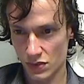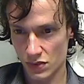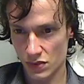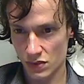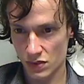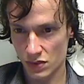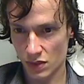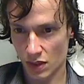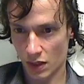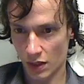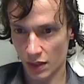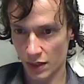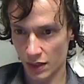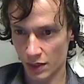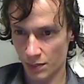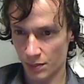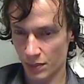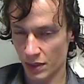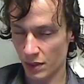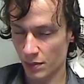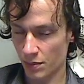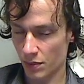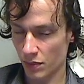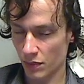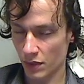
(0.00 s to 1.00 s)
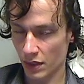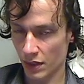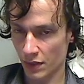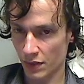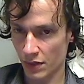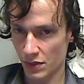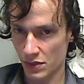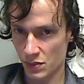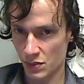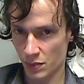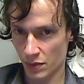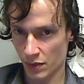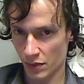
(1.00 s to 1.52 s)
society, people get
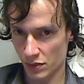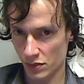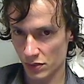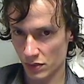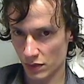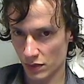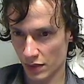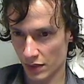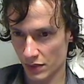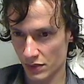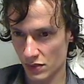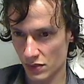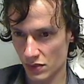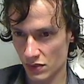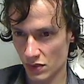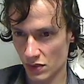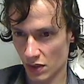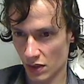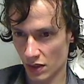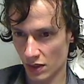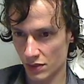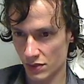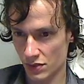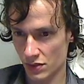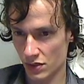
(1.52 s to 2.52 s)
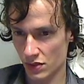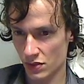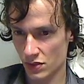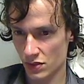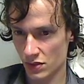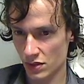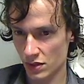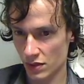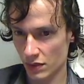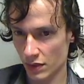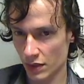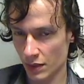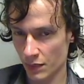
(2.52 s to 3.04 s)
their spiritual exercise just
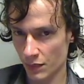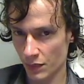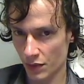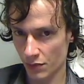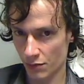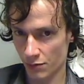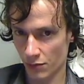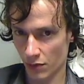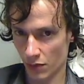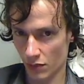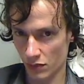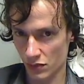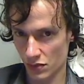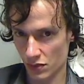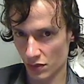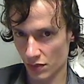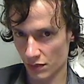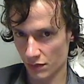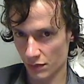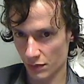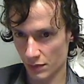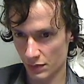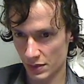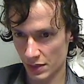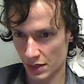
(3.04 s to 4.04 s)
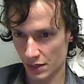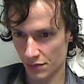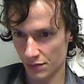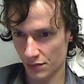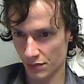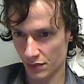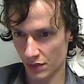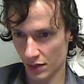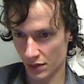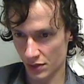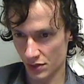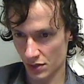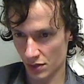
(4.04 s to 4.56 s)
dealing with the falsehood of
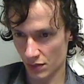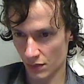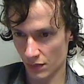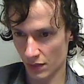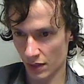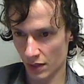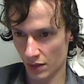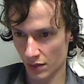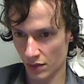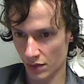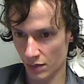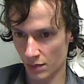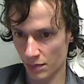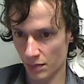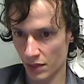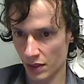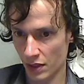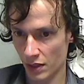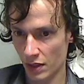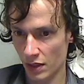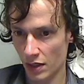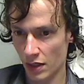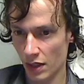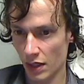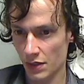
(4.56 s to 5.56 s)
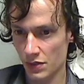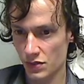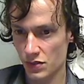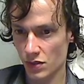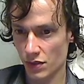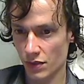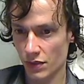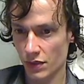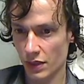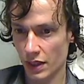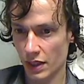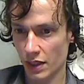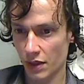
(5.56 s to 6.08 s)
objectification around them, and
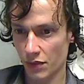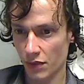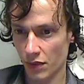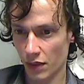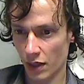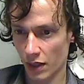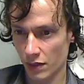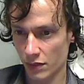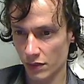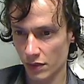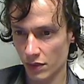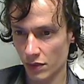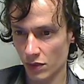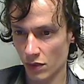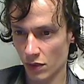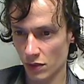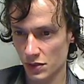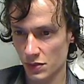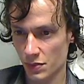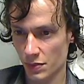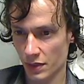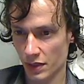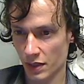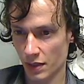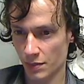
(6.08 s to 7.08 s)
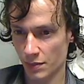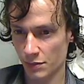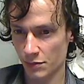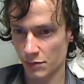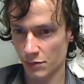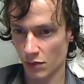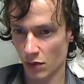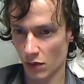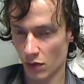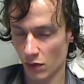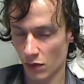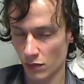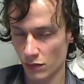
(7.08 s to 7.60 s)
so they are likely not to become
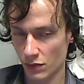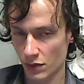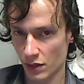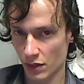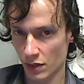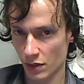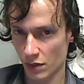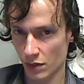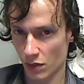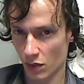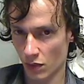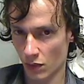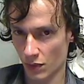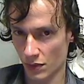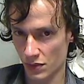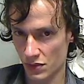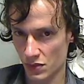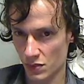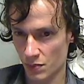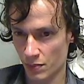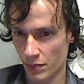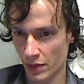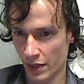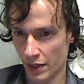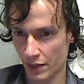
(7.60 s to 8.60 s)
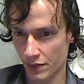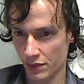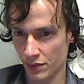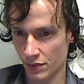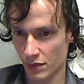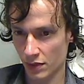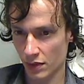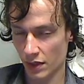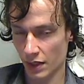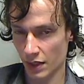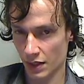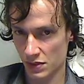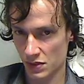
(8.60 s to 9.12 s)
involved in or respect
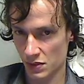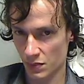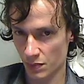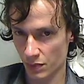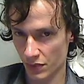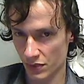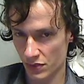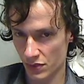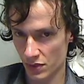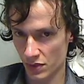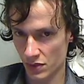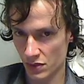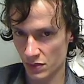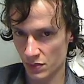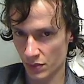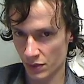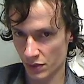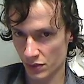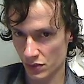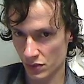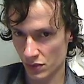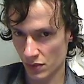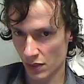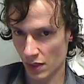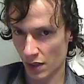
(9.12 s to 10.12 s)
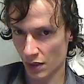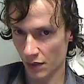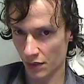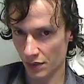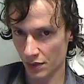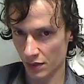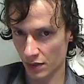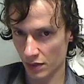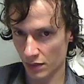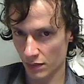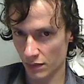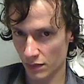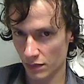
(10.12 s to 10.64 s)
explicit
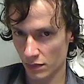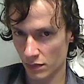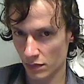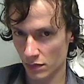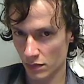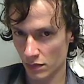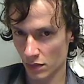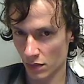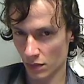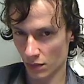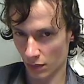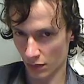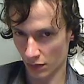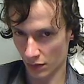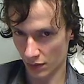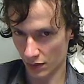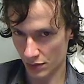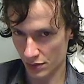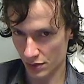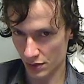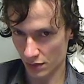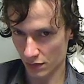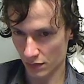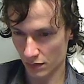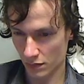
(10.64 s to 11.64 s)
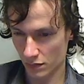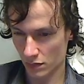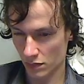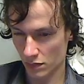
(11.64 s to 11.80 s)
spirituality, religion.